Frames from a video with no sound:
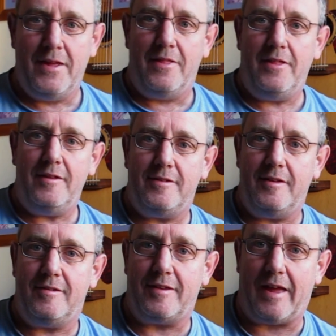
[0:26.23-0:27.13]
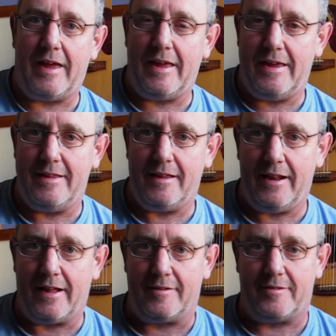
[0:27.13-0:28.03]
this is a
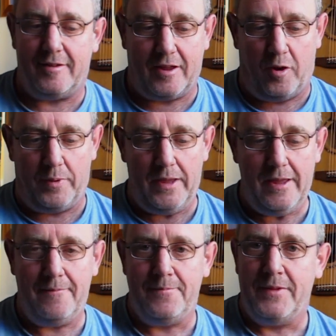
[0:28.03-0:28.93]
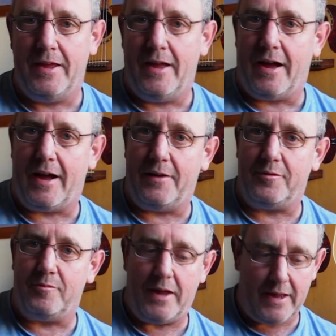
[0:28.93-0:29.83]
Telecaster copy, and it was
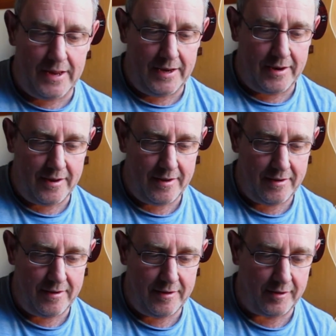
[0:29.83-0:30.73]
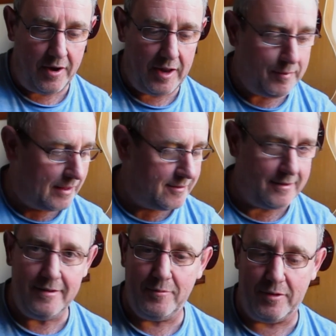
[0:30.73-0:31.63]
made Harley
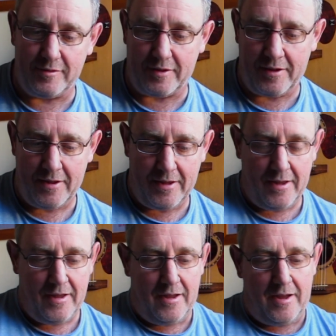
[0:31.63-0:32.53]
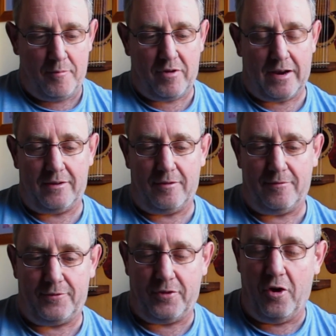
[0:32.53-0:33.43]
Benton, which is a brand
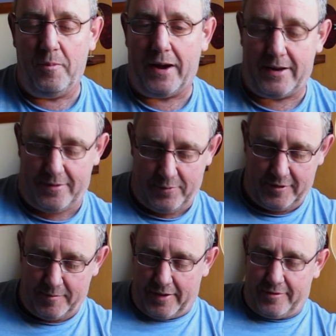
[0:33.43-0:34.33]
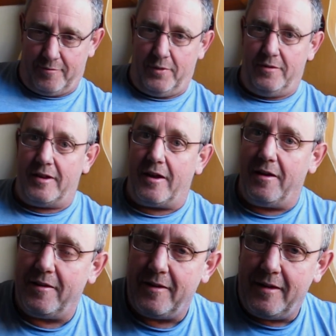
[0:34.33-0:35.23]
of Thomann, which is a massive music
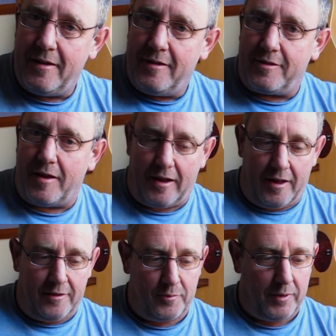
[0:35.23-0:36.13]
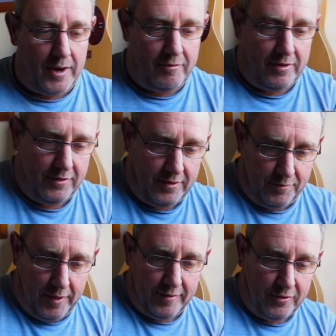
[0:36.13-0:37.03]
supplier
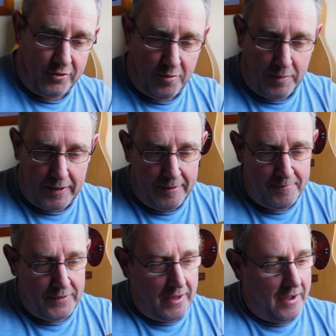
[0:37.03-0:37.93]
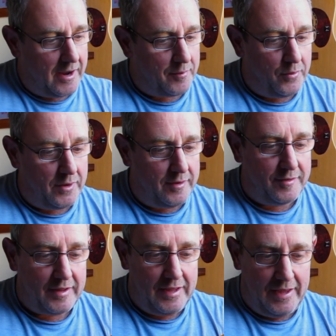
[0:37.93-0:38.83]
based in Germany, and I bought this as
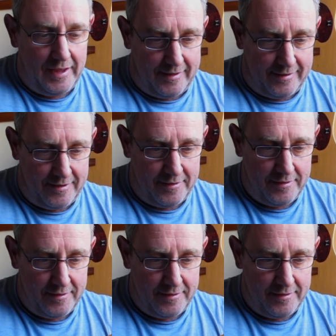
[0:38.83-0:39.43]
a kit,